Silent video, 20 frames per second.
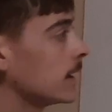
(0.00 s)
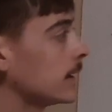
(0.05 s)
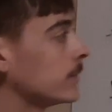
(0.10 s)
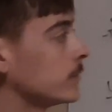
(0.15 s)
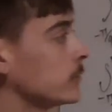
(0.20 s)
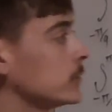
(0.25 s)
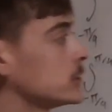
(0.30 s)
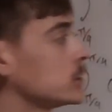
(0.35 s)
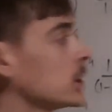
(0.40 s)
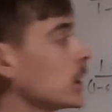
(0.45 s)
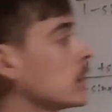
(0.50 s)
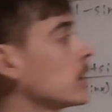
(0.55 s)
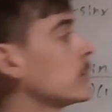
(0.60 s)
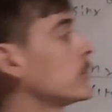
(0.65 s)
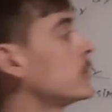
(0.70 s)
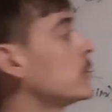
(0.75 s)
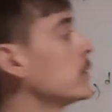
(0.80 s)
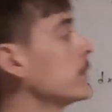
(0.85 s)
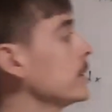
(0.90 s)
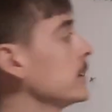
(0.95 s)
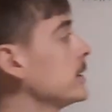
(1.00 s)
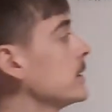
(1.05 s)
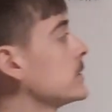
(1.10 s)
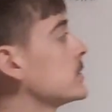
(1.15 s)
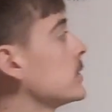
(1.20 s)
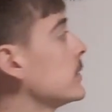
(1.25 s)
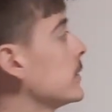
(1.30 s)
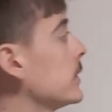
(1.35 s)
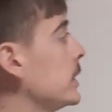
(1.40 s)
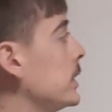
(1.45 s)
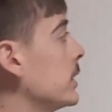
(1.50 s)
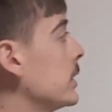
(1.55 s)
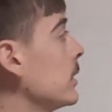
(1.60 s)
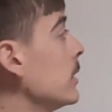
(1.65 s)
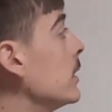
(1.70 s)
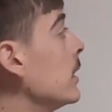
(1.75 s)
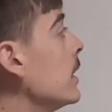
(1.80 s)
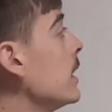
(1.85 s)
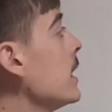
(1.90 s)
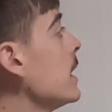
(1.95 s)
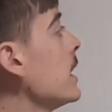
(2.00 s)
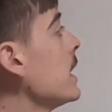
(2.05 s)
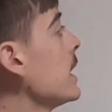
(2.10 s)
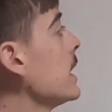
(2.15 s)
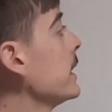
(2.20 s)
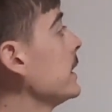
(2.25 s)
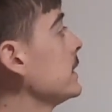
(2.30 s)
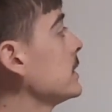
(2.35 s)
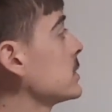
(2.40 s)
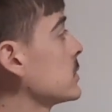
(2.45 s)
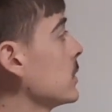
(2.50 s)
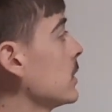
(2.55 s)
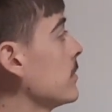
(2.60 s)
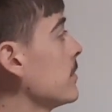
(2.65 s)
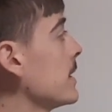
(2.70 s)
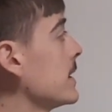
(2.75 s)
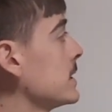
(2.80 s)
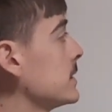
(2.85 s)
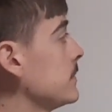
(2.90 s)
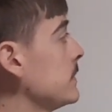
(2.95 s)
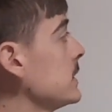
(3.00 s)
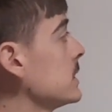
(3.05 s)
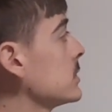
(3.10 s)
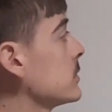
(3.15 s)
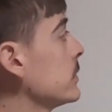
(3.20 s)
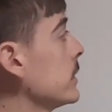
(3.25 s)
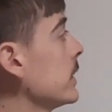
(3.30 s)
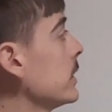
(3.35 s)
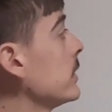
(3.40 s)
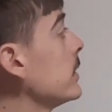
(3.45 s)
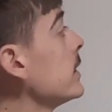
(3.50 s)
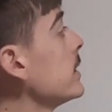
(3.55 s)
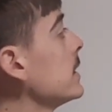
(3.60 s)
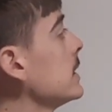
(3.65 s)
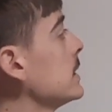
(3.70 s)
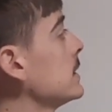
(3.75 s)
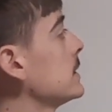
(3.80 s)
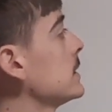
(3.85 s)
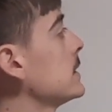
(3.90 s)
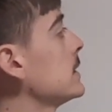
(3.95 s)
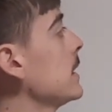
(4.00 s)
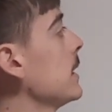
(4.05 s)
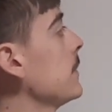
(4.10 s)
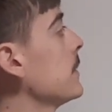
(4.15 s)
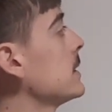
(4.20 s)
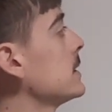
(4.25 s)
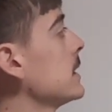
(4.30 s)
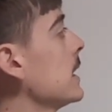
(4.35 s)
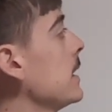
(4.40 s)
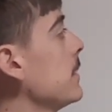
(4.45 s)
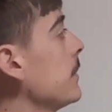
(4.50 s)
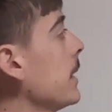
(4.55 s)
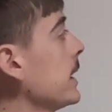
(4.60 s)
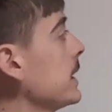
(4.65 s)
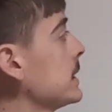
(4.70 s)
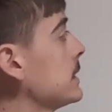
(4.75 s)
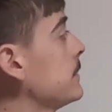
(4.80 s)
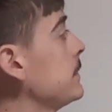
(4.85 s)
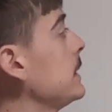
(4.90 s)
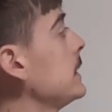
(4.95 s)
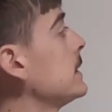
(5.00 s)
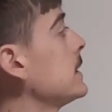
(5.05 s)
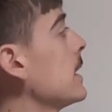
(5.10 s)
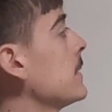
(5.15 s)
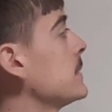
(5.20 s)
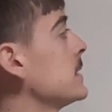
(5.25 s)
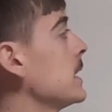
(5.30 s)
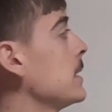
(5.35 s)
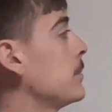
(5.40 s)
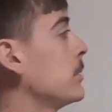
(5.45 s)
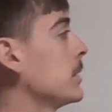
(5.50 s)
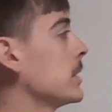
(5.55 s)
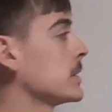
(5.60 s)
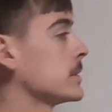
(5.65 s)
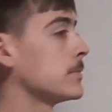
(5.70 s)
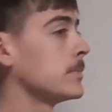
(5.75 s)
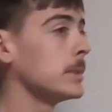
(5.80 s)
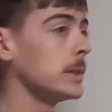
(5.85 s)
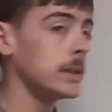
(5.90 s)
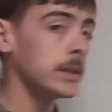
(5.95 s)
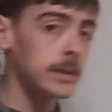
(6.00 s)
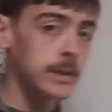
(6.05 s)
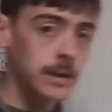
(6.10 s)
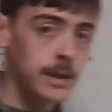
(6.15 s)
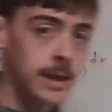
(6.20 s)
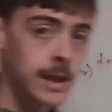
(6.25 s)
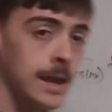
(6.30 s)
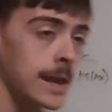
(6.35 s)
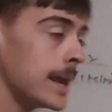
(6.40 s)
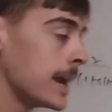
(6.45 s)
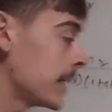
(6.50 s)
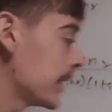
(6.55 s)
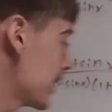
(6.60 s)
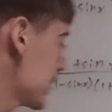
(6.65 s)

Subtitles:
If we check our formulas over here, a squared minus b squared is the same as a minus b times a plus b. And